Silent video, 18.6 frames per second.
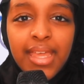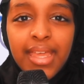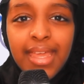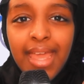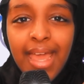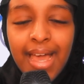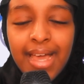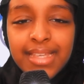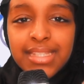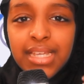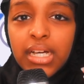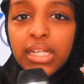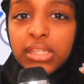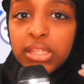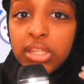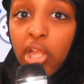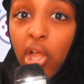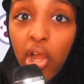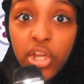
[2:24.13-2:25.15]
has a
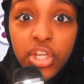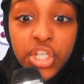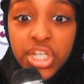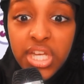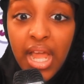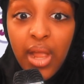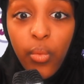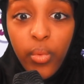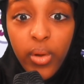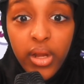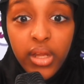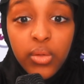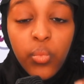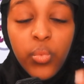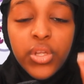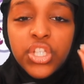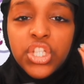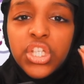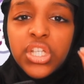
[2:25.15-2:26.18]
large network,
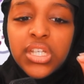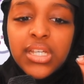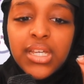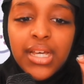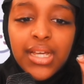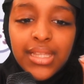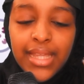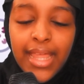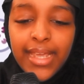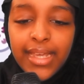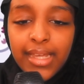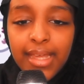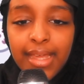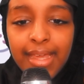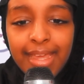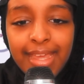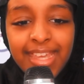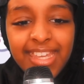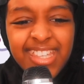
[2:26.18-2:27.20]
which
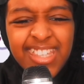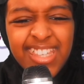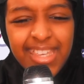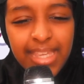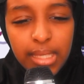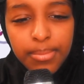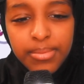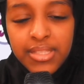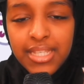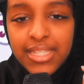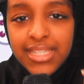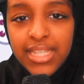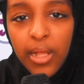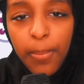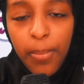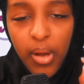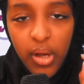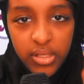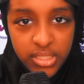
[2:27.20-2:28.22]
it keeps the cell
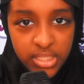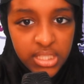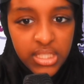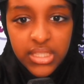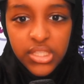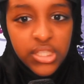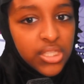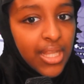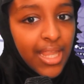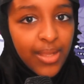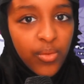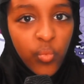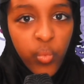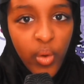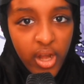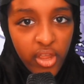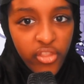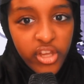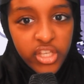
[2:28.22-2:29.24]
parts
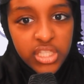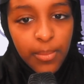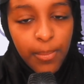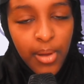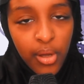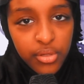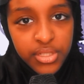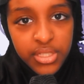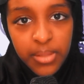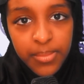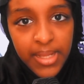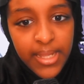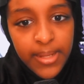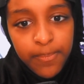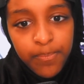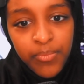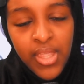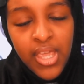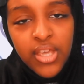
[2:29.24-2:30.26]
where they're supposed to be.
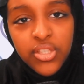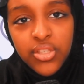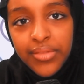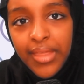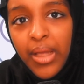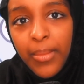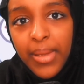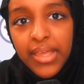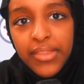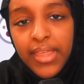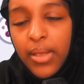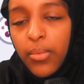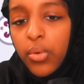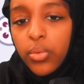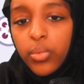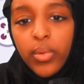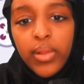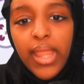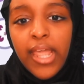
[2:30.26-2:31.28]
So that way they
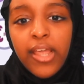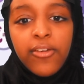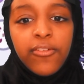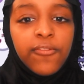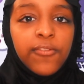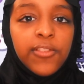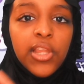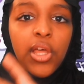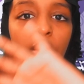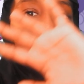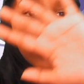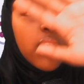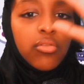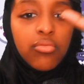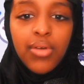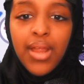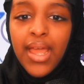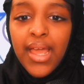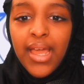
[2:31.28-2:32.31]
won't float
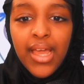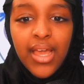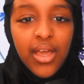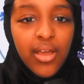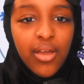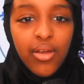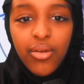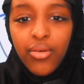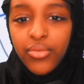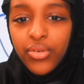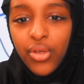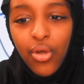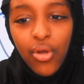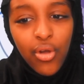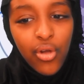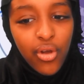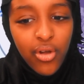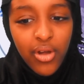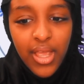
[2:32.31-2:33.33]
around
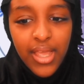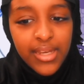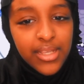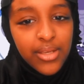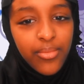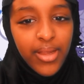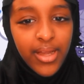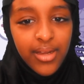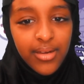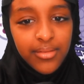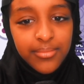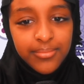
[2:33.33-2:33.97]
or anywhere.